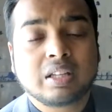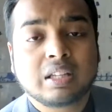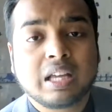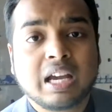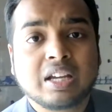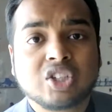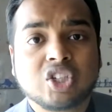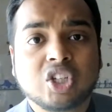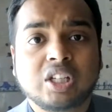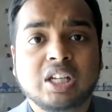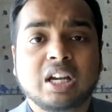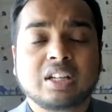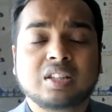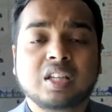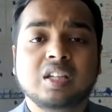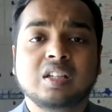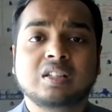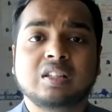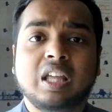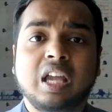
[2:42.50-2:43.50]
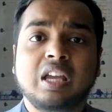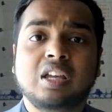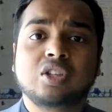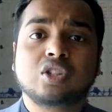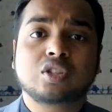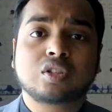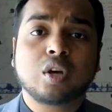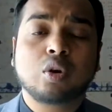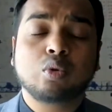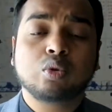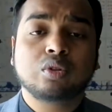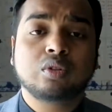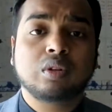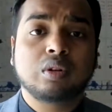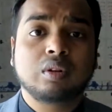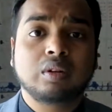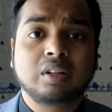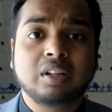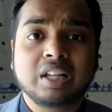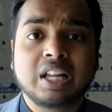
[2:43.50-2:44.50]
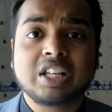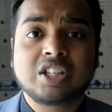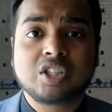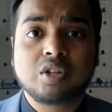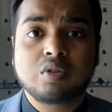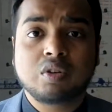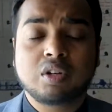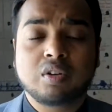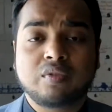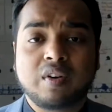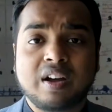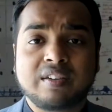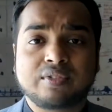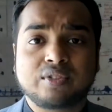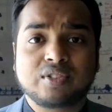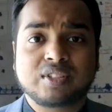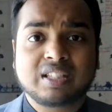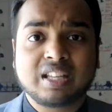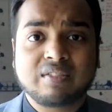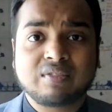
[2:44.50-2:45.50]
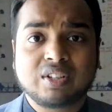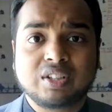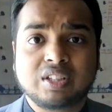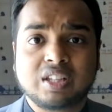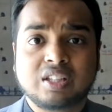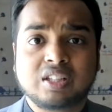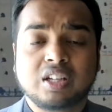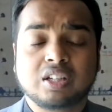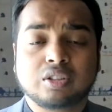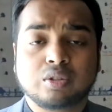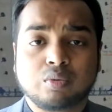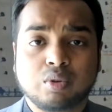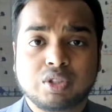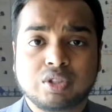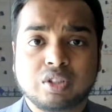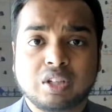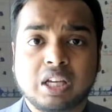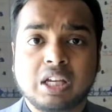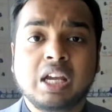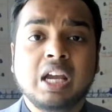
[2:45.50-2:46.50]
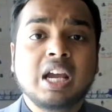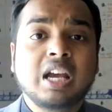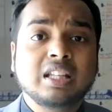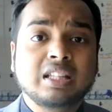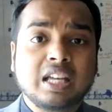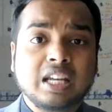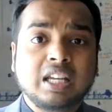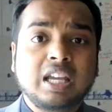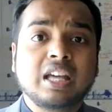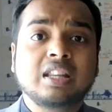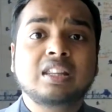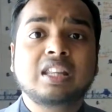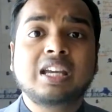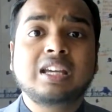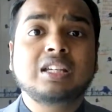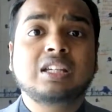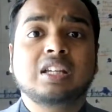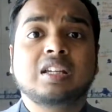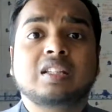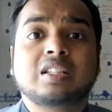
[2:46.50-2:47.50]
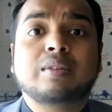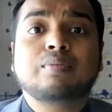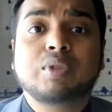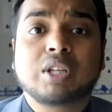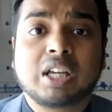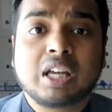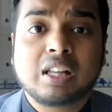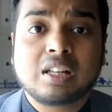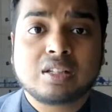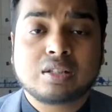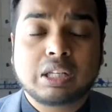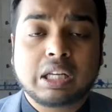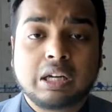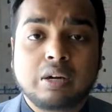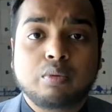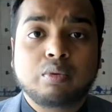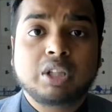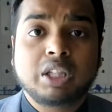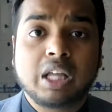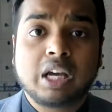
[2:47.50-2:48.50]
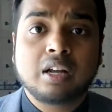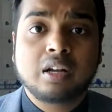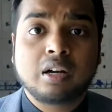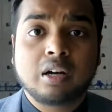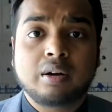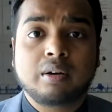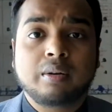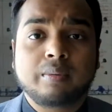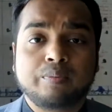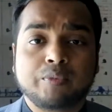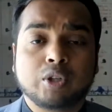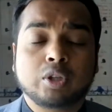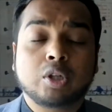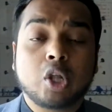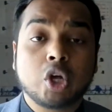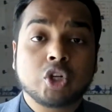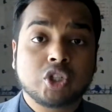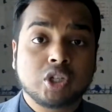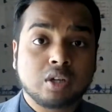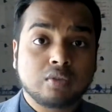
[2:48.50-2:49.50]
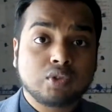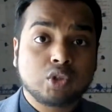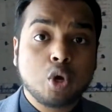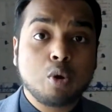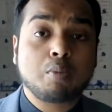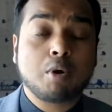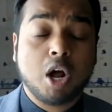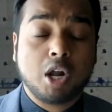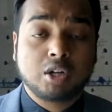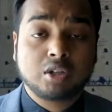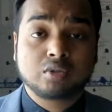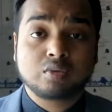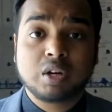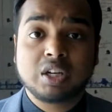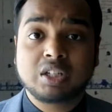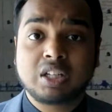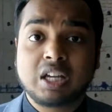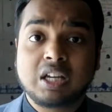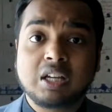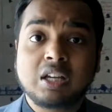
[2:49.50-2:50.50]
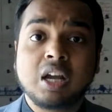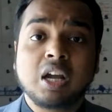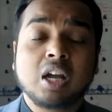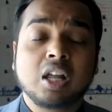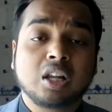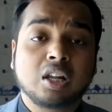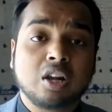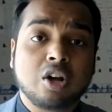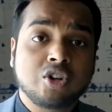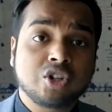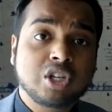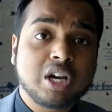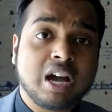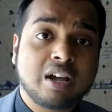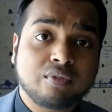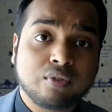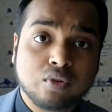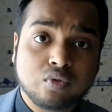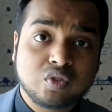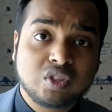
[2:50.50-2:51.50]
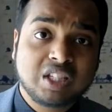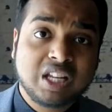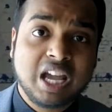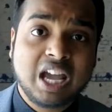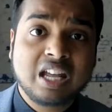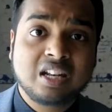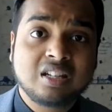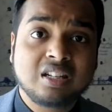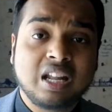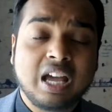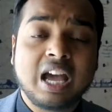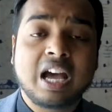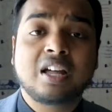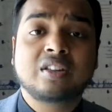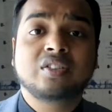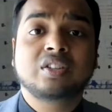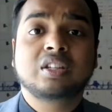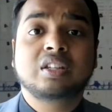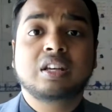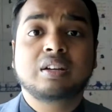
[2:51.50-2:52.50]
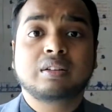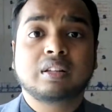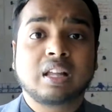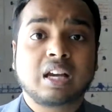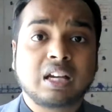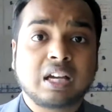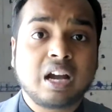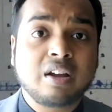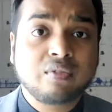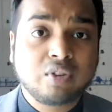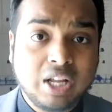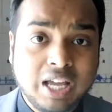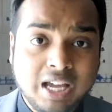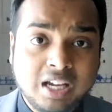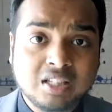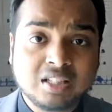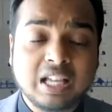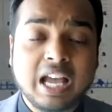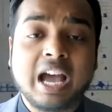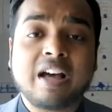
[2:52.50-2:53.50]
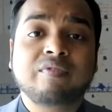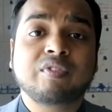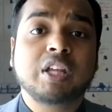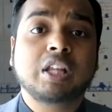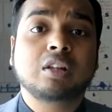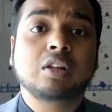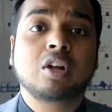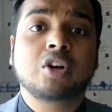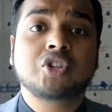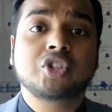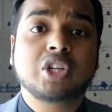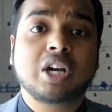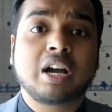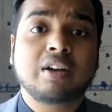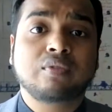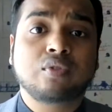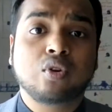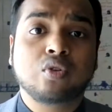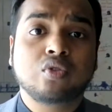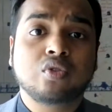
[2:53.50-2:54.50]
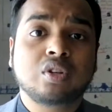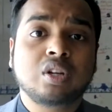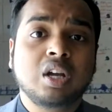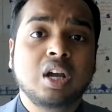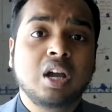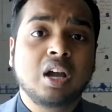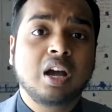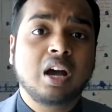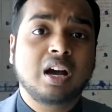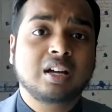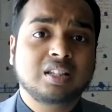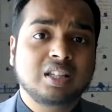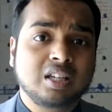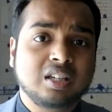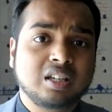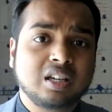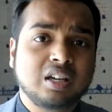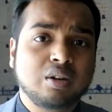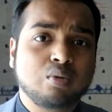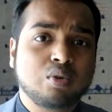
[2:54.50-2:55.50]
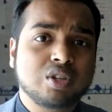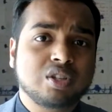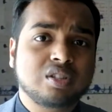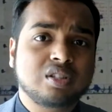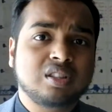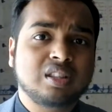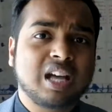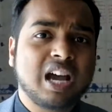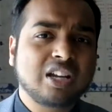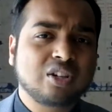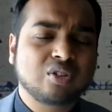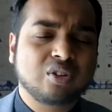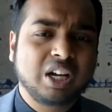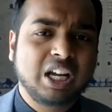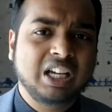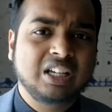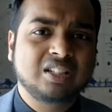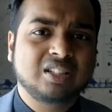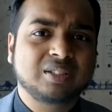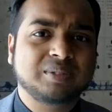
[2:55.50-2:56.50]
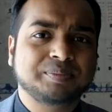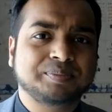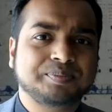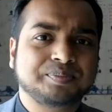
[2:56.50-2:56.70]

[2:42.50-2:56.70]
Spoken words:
actually I think they sold less unit of iPhone 7 than the other ones. Okay, then again, they did something else with launching of two products, right? They launched iPhone 10 and like iPhone X, and they launched iPhone, I think it was 9 or 8.